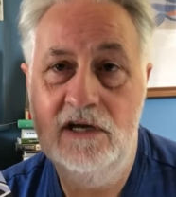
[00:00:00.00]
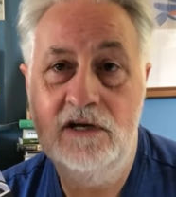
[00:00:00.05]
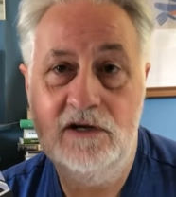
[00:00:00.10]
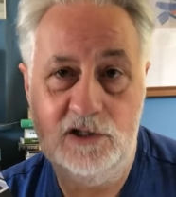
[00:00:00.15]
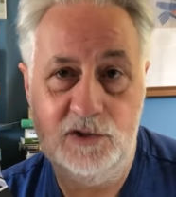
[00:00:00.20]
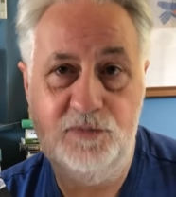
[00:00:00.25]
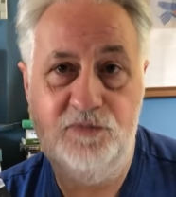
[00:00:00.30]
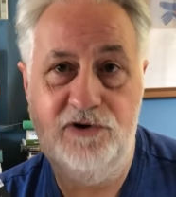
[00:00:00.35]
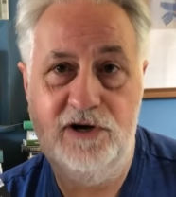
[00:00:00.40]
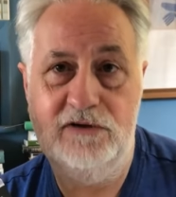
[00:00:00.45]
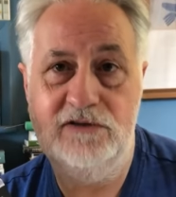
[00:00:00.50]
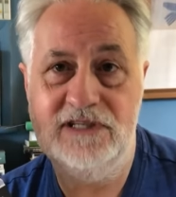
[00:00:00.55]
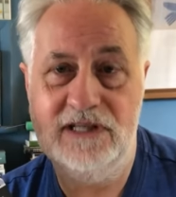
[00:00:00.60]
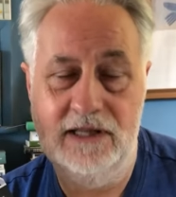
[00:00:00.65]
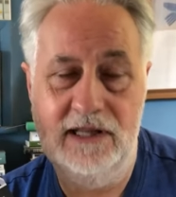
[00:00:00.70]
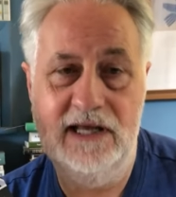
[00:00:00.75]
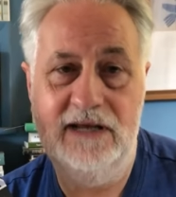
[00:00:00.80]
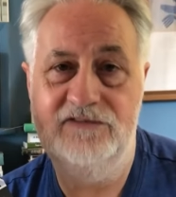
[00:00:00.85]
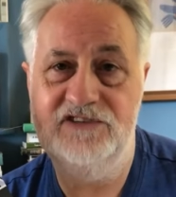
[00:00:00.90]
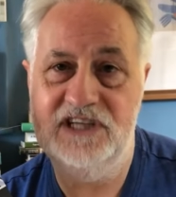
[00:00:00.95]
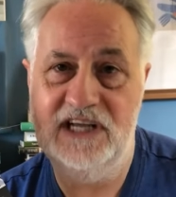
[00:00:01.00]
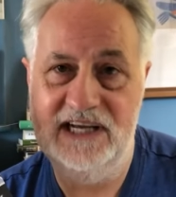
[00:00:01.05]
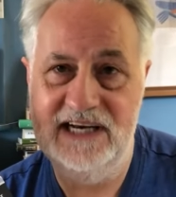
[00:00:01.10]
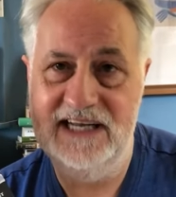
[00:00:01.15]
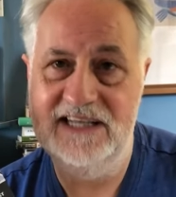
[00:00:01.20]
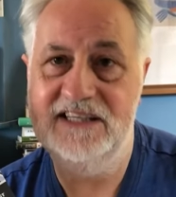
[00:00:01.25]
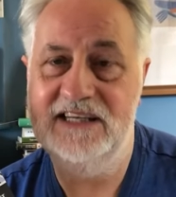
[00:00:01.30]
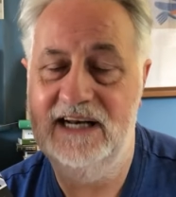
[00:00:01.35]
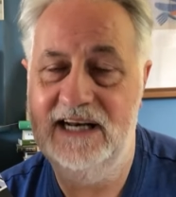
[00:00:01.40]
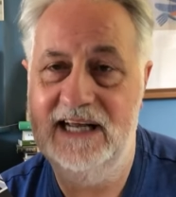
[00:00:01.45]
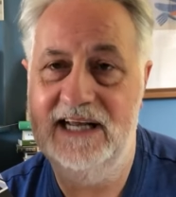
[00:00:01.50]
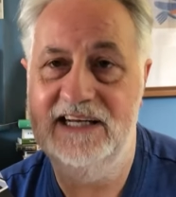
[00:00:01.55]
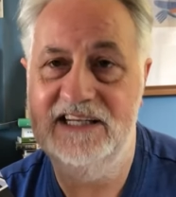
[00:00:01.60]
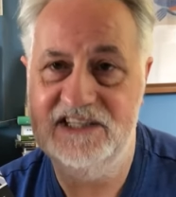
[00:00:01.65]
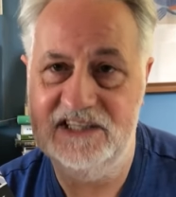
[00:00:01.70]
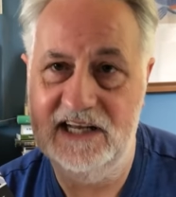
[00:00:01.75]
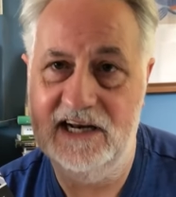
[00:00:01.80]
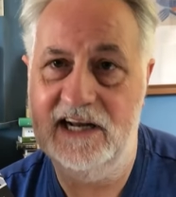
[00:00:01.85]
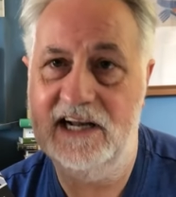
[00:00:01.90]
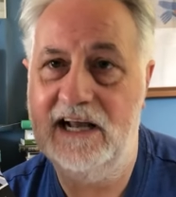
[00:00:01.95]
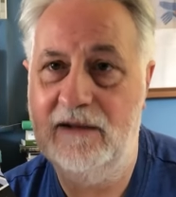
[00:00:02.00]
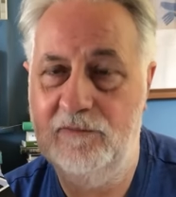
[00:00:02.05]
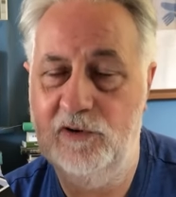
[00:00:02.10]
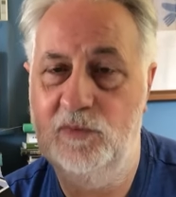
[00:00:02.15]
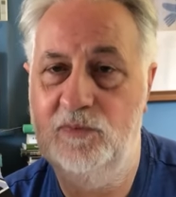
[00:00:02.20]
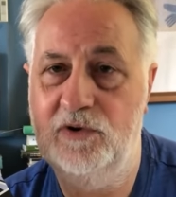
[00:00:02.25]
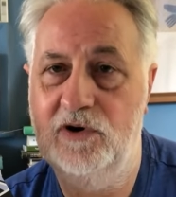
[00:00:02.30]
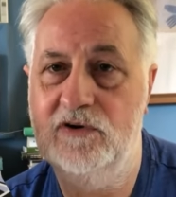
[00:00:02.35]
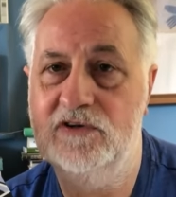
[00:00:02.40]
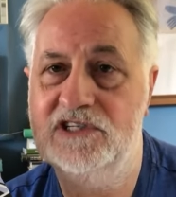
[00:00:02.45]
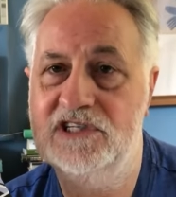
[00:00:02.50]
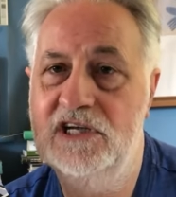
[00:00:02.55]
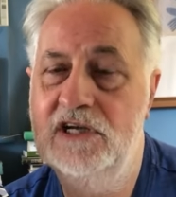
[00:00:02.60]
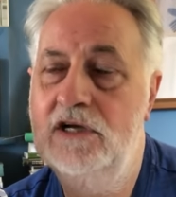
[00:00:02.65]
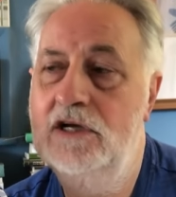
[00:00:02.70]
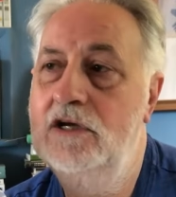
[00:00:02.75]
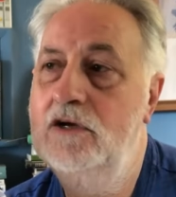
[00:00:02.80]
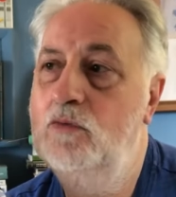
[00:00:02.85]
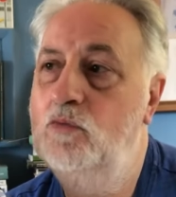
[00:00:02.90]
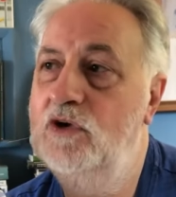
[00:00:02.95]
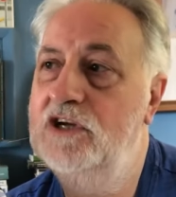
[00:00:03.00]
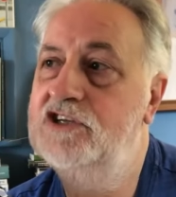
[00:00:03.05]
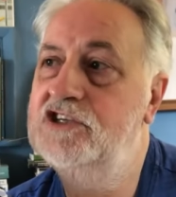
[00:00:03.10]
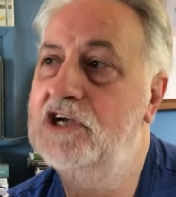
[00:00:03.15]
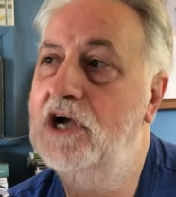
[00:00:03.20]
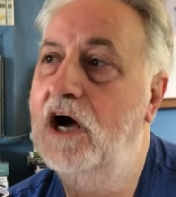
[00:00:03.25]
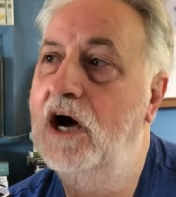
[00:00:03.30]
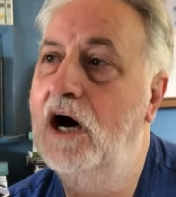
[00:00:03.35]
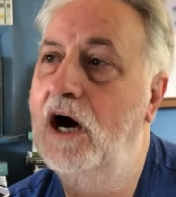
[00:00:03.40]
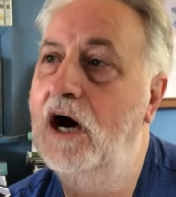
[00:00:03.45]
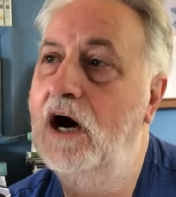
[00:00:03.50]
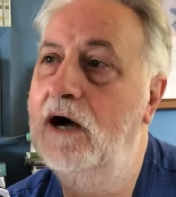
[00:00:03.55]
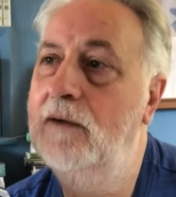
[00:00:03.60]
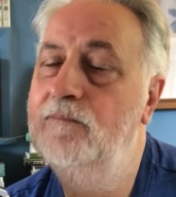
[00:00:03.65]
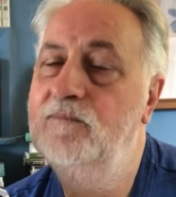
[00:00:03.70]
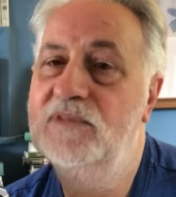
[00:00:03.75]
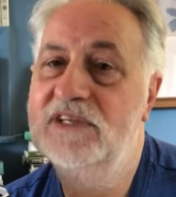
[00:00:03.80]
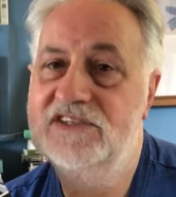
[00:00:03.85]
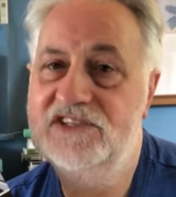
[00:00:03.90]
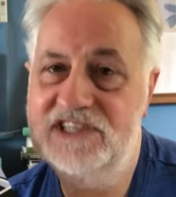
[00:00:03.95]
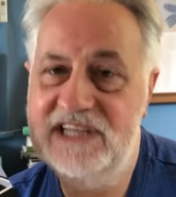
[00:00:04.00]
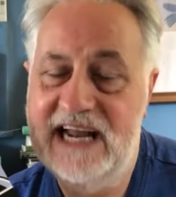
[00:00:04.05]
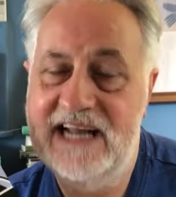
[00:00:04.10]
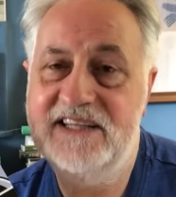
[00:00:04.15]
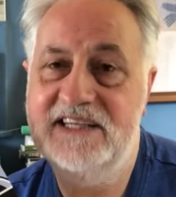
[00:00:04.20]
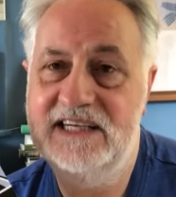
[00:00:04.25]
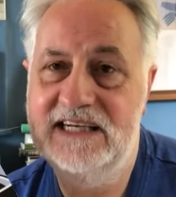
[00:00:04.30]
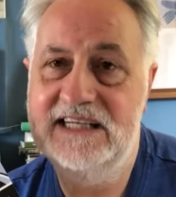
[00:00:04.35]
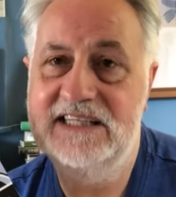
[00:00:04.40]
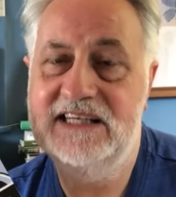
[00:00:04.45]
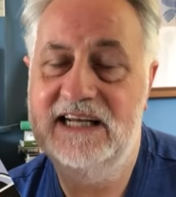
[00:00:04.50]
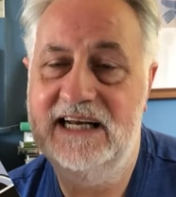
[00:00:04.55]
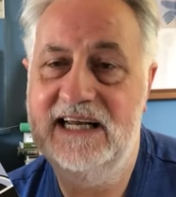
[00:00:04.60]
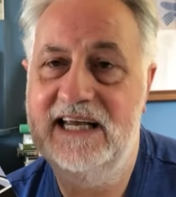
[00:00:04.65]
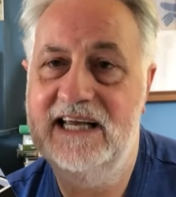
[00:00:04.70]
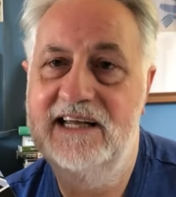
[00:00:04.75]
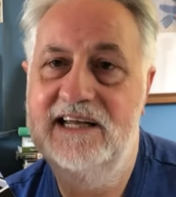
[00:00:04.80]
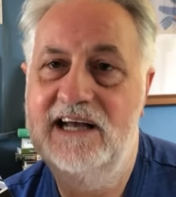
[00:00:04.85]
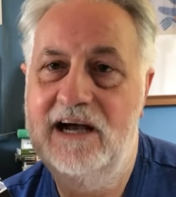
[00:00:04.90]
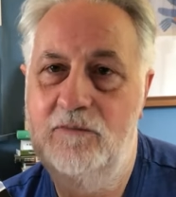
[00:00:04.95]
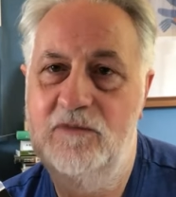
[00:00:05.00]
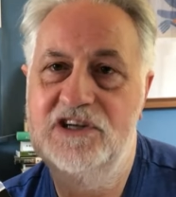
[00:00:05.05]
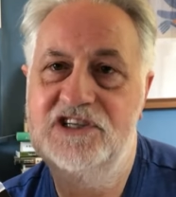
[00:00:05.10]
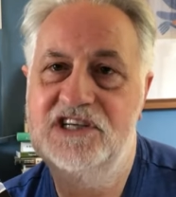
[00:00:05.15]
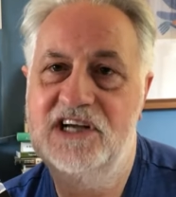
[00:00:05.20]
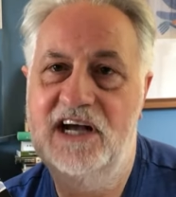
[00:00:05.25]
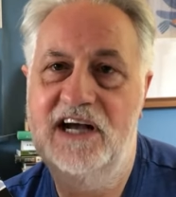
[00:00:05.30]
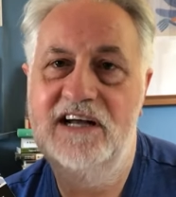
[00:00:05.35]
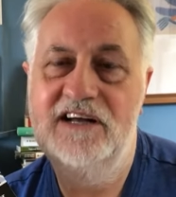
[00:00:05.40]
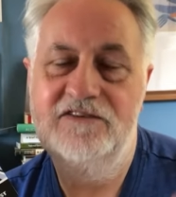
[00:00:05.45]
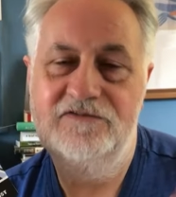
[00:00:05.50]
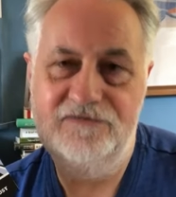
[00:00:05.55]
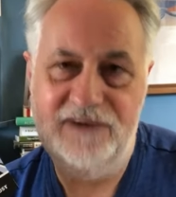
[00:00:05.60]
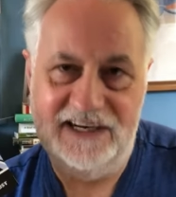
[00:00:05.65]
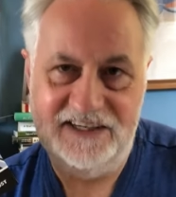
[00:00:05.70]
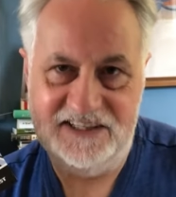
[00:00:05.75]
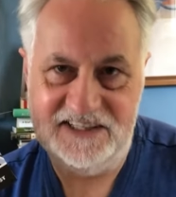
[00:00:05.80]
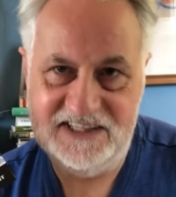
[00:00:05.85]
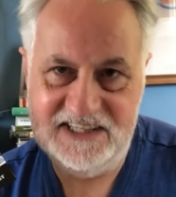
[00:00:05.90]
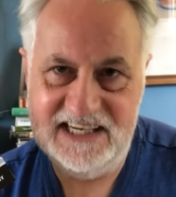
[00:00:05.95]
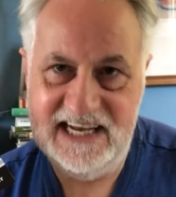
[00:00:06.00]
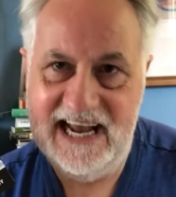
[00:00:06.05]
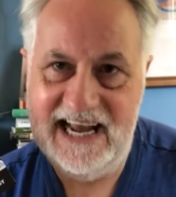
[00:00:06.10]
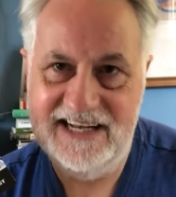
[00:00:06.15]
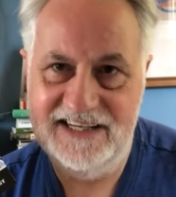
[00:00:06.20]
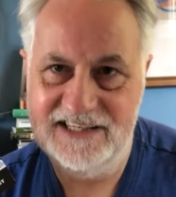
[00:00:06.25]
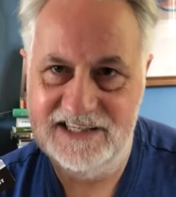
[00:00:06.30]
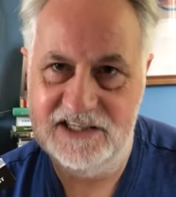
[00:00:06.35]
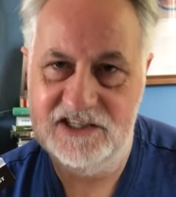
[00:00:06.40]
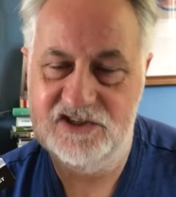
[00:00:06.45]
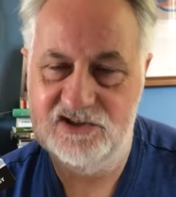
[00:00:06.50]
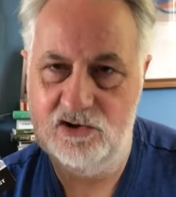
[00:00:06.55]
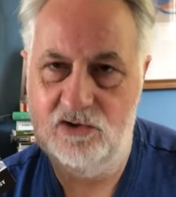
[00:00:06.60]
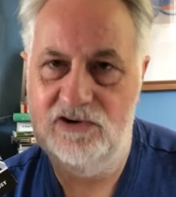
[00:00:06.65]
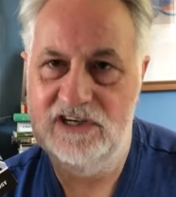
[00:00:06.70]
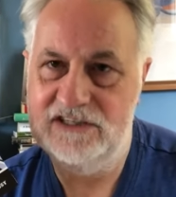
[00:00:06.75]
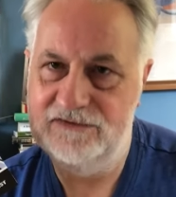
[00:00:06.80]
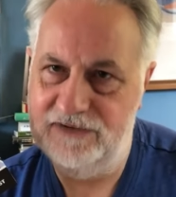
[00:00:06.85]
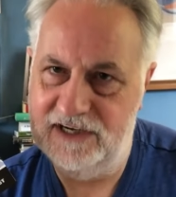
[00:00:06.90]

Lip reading: because Bruce lives in Italy and has done a couple of books which are set in Italy and which are fantasienza stories.